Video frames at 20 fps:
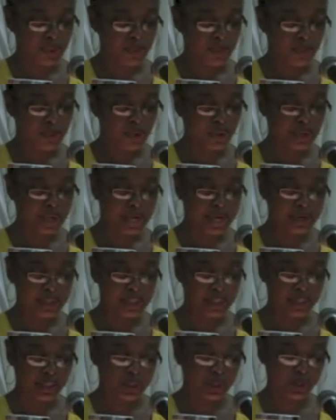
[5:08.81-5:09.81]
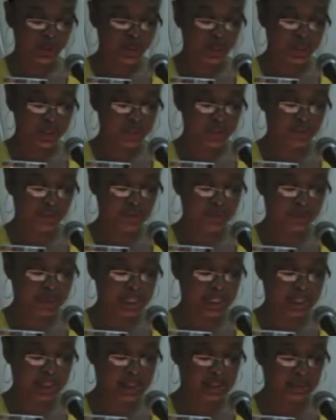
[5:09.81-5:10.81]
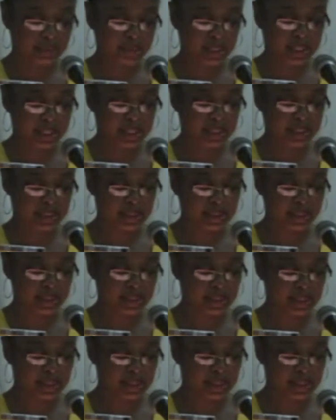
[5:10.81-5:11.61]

Moore carried his works from place to place,